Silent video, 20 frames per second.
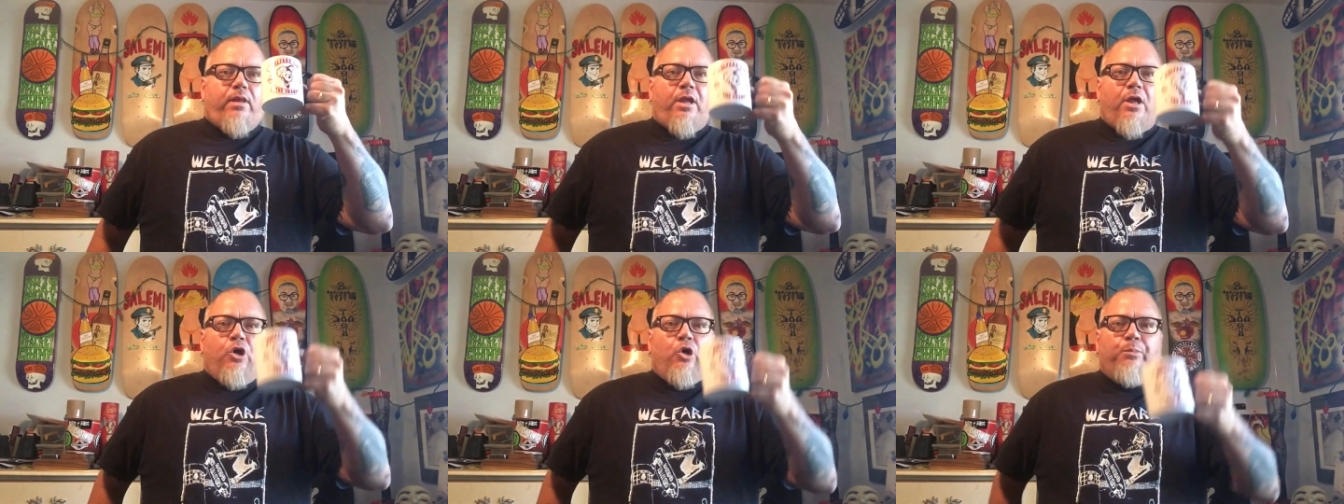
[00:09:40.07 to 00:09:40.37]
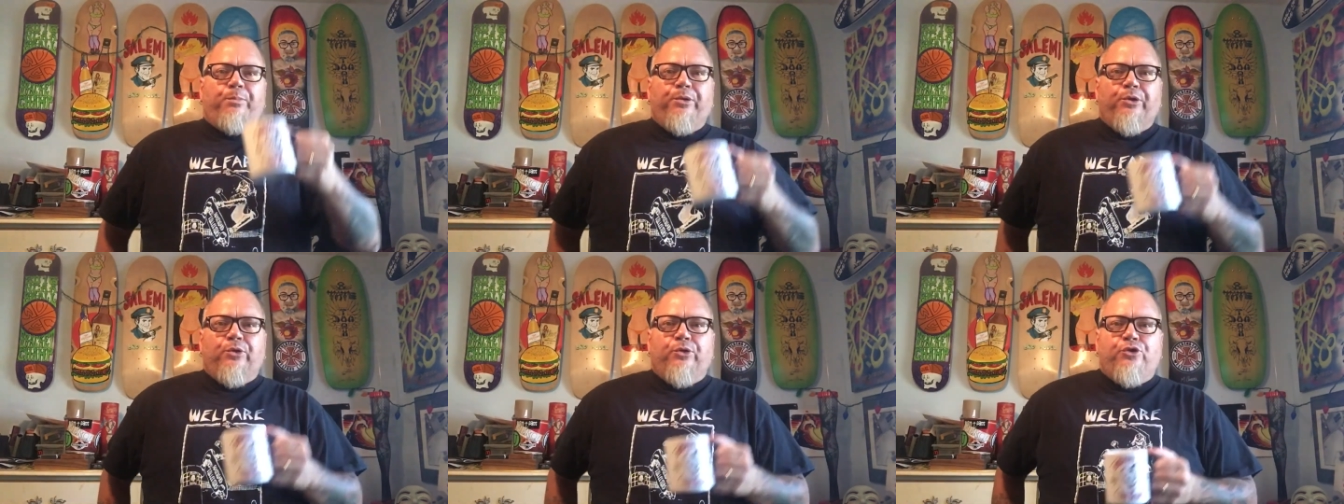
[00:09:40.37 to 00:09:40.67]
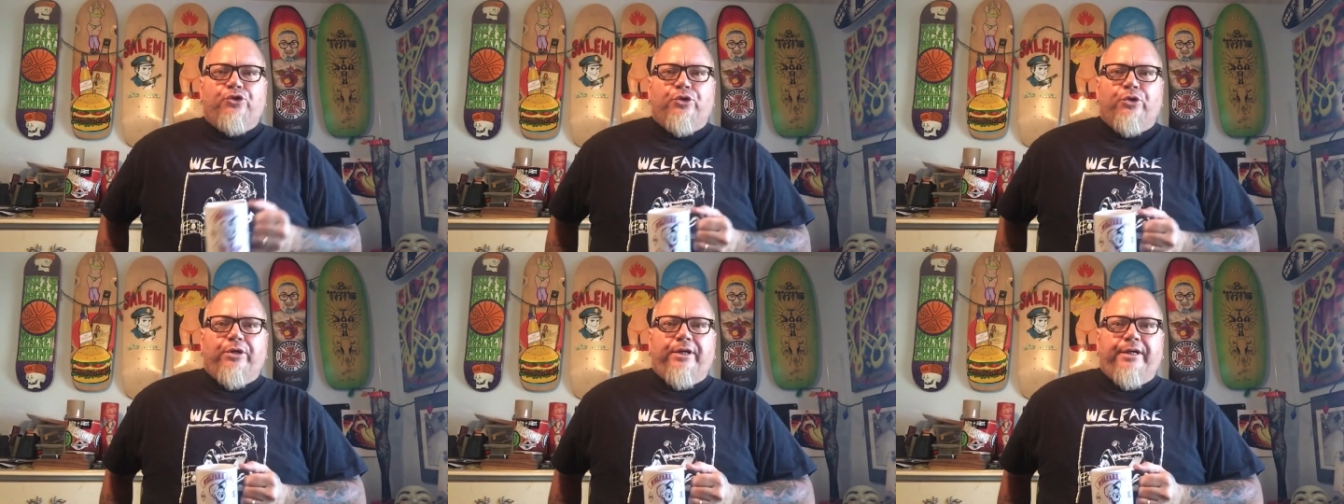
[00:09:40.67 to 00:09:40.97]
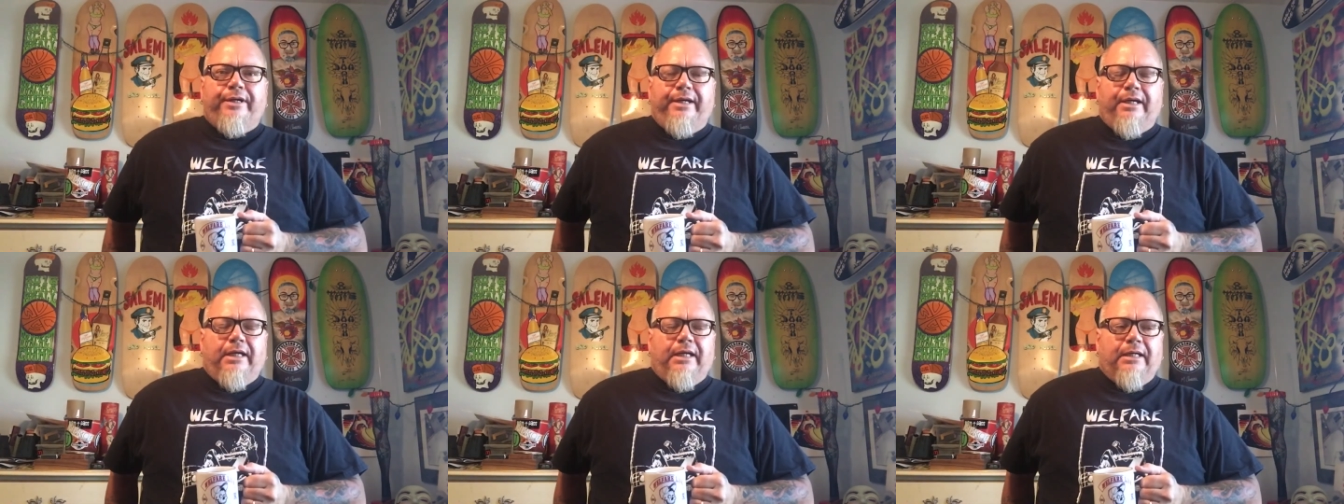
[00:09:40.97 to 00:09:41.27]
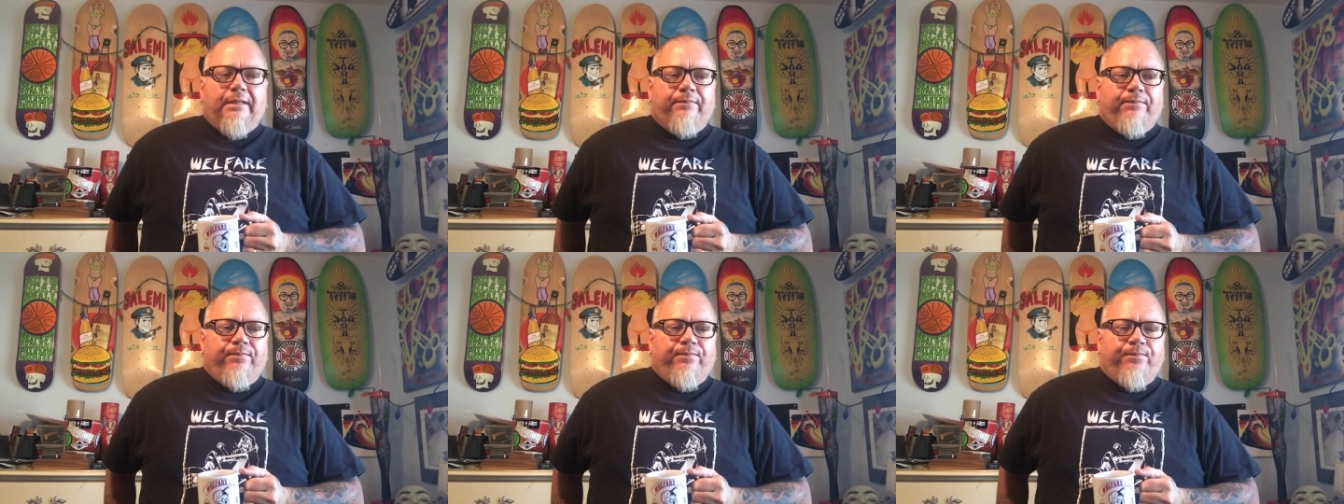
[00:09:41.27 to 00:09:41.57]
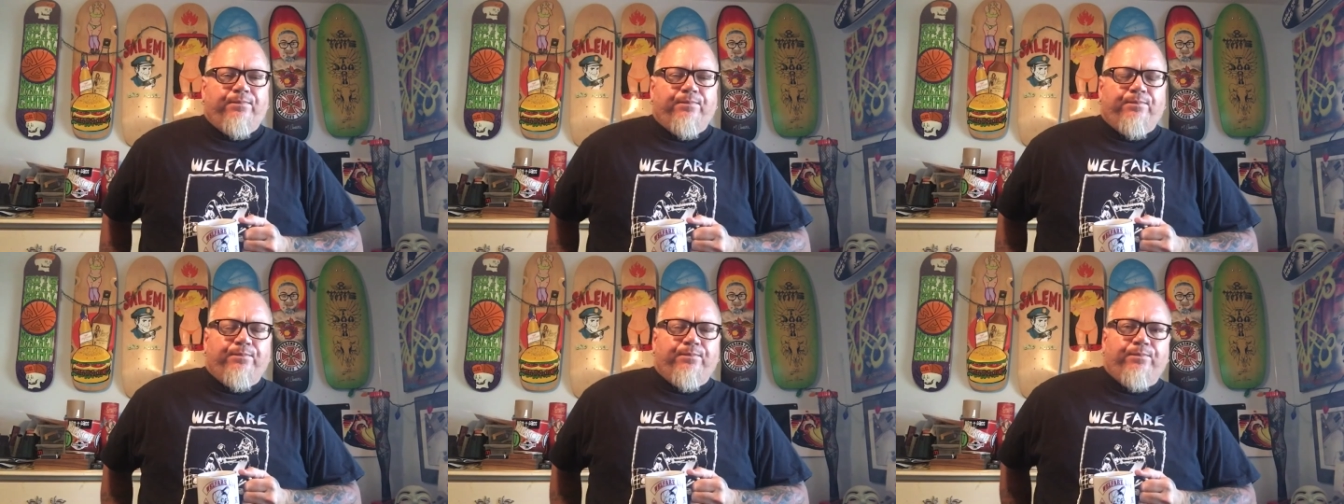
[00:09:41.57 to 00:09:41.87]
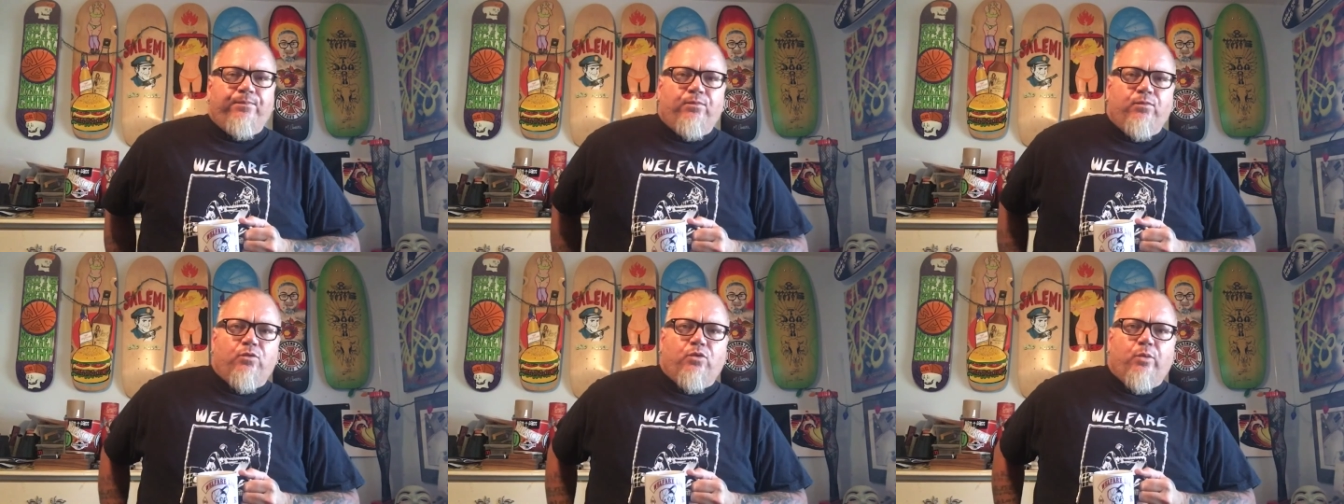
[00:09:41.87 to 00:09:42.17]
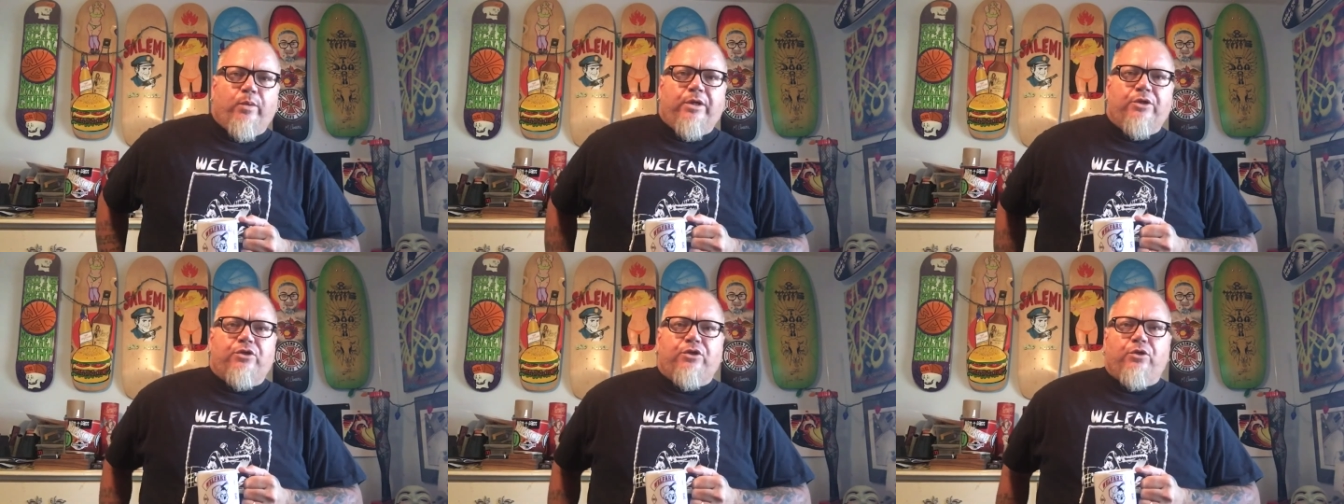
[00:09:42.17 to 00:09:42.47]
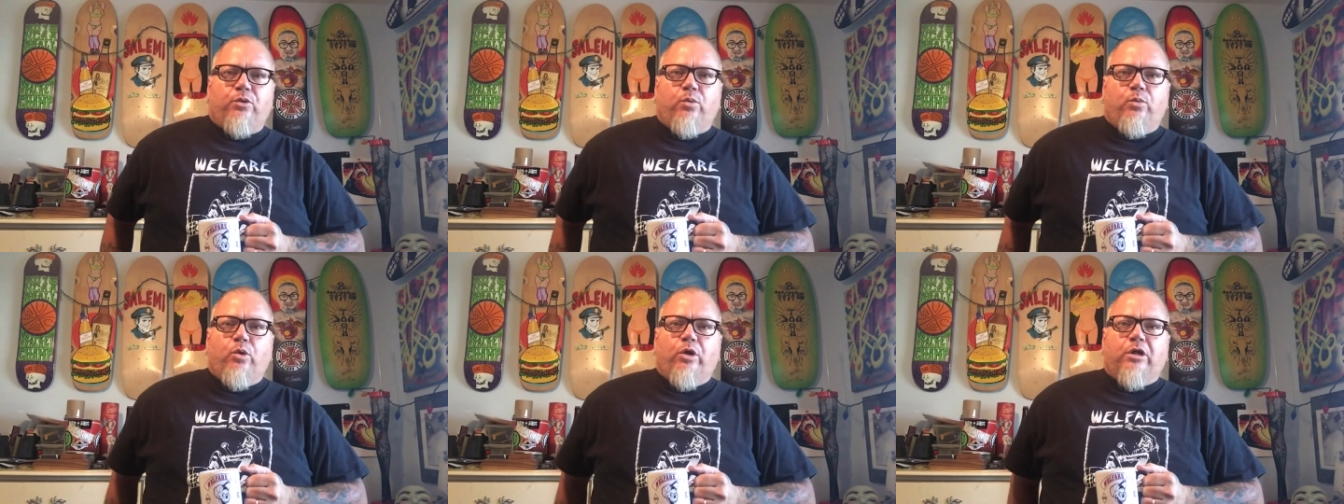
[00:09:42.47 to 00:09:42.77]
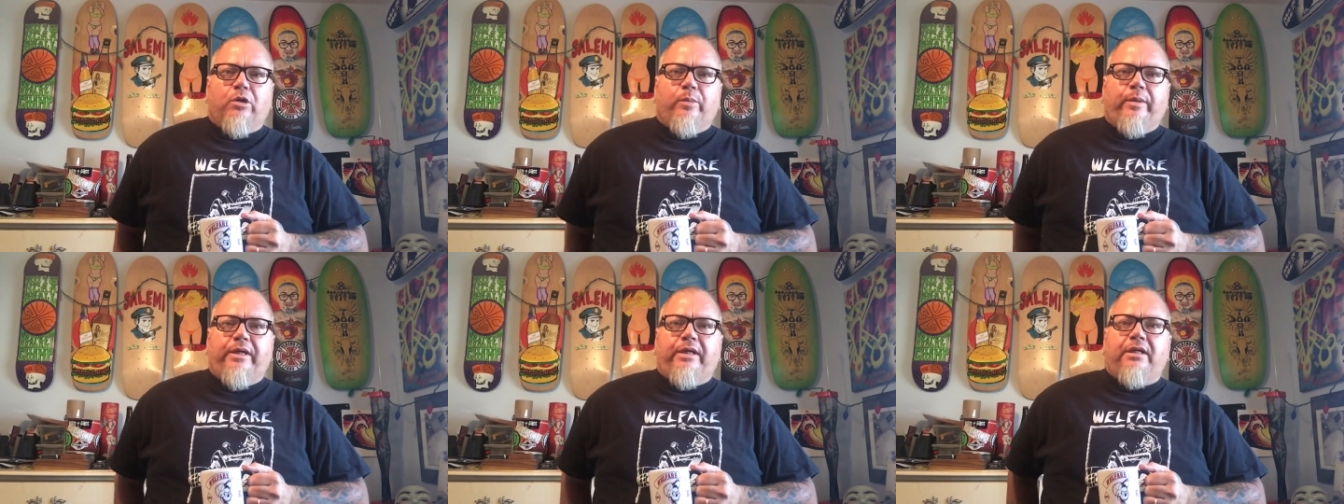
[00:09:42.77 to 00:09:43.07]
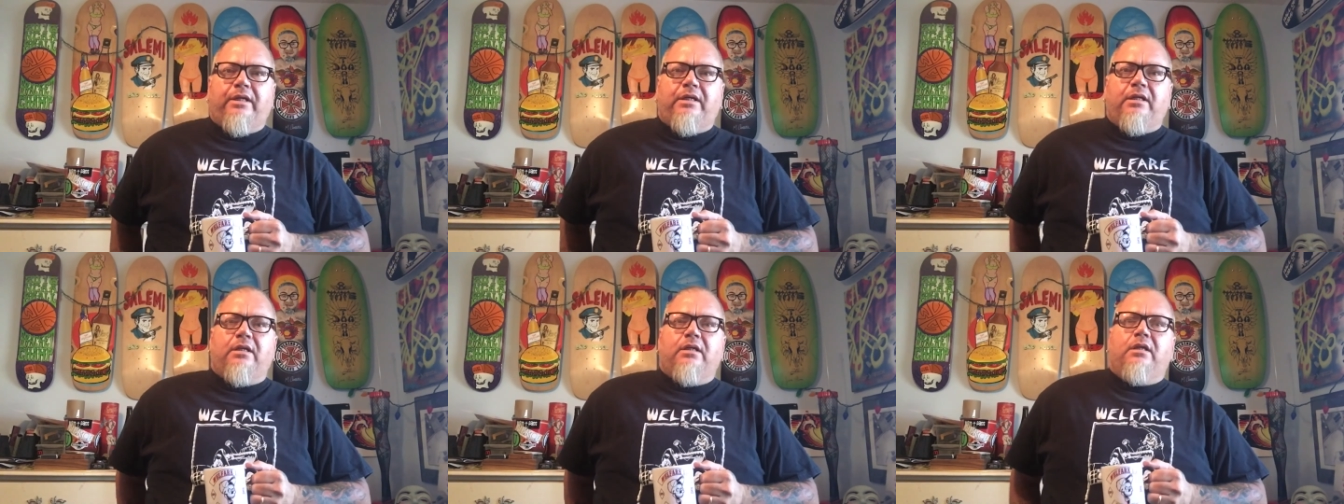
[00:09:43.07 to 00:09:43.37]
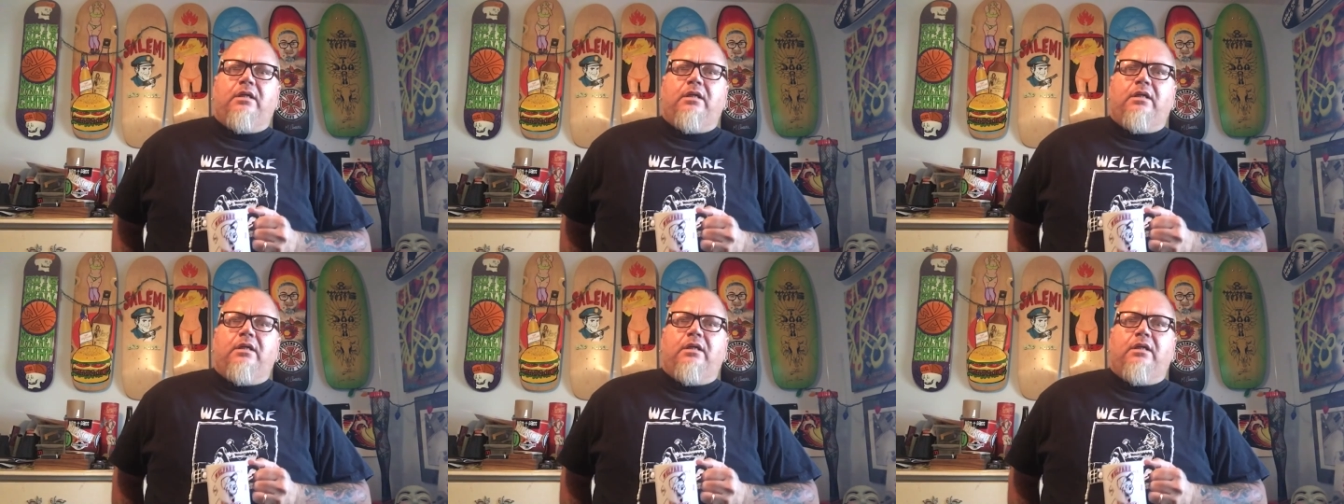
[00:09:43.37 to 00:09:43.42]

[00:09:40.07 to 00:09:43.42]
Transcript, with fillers: Hope you enjoy uh, the rest of your work week